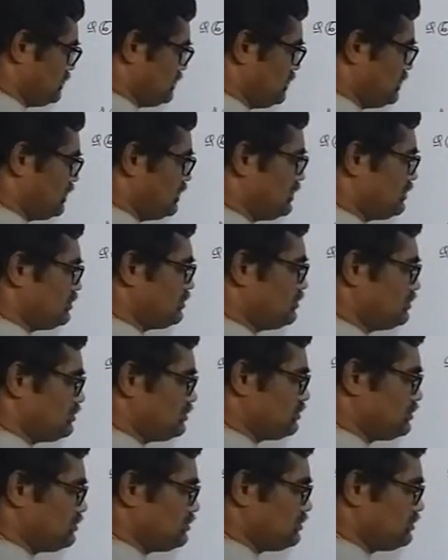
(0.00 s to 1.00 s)
Now
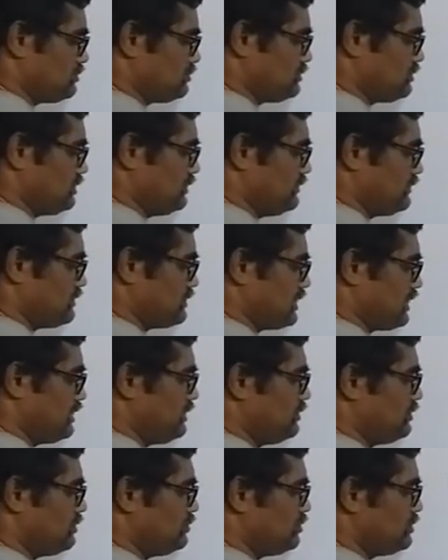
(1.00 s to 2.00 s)
if
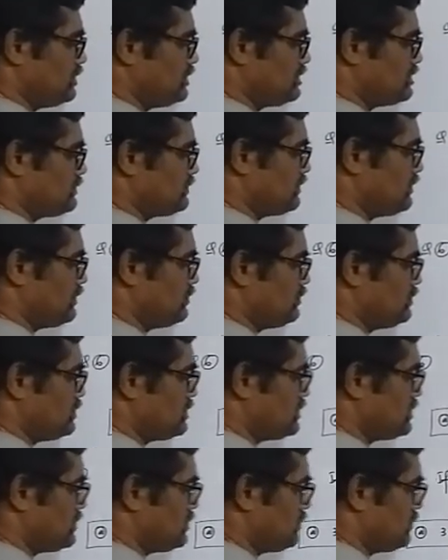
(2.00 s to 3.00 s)
sine of this value
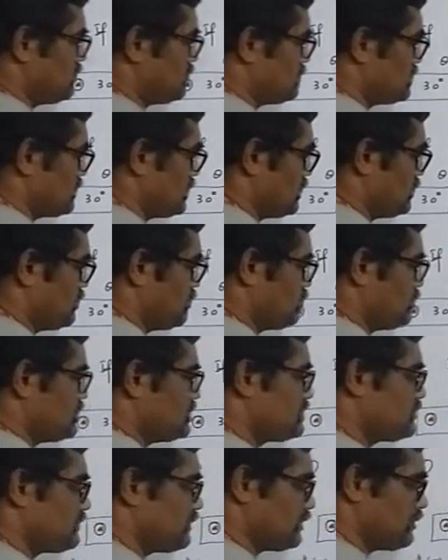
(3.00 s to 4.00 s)
is equal to sine of
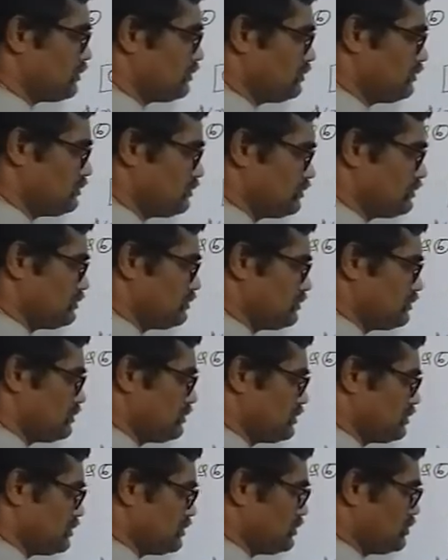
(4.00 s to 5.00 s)
this value,
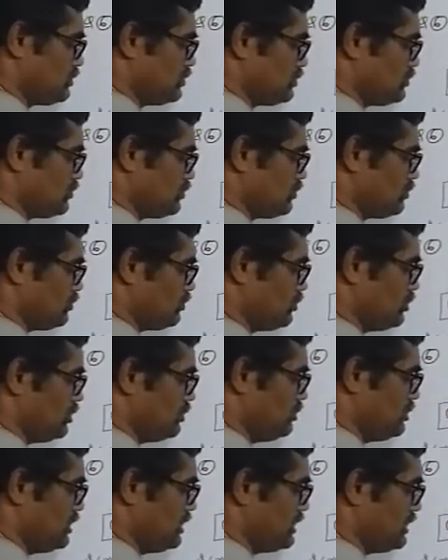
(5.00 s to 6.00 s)

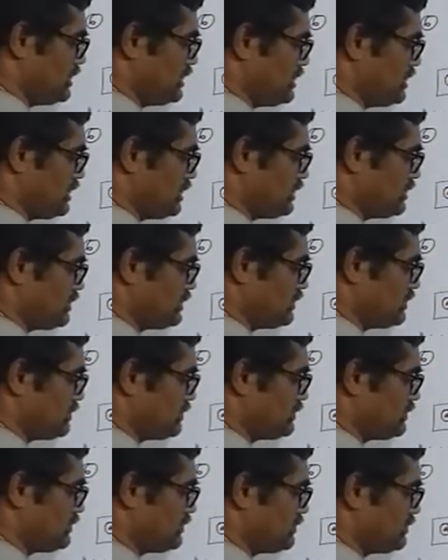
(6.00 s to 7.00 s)
we'll be getting
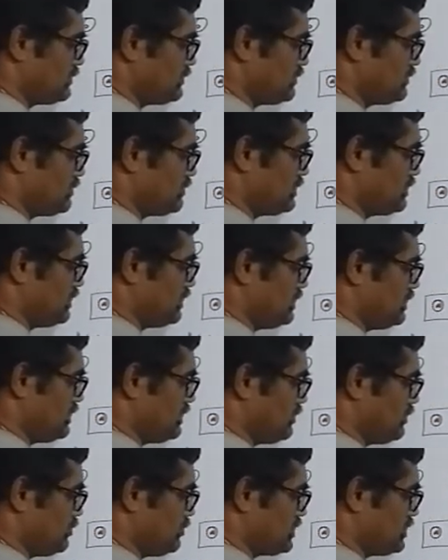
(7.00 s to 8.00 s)

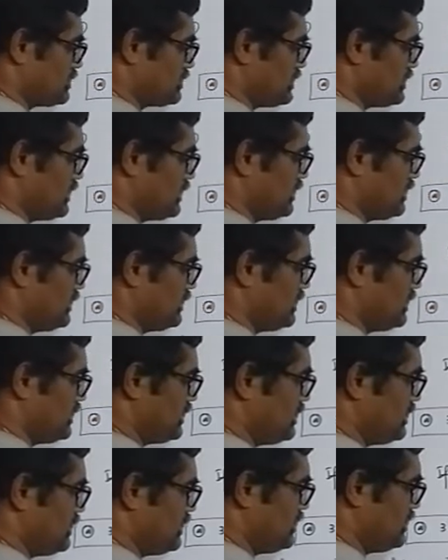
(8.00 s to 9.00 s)
theta plus 10
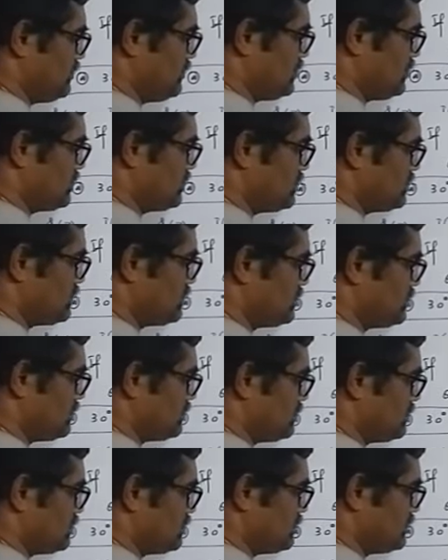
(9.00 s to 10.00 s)
degree equals
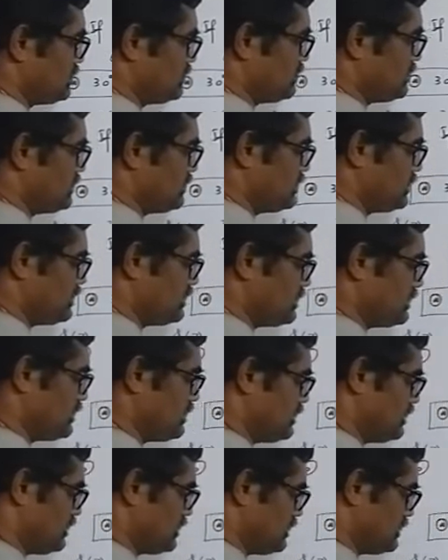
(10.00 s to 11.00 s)
30
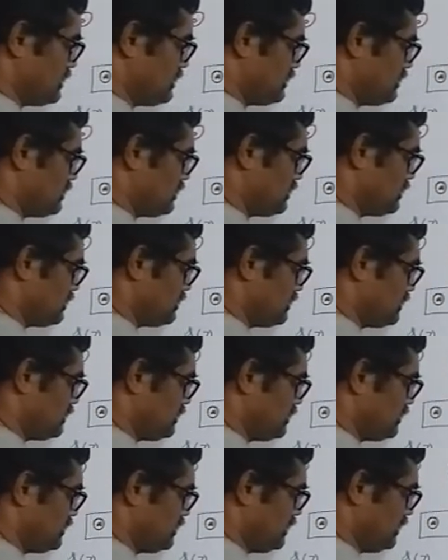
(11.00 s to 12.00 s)
degree,
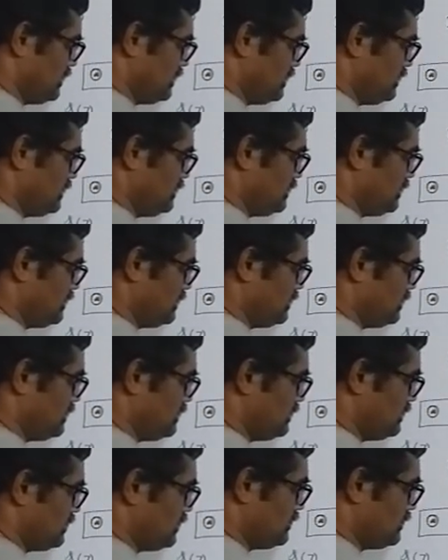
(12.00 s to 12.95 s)
and then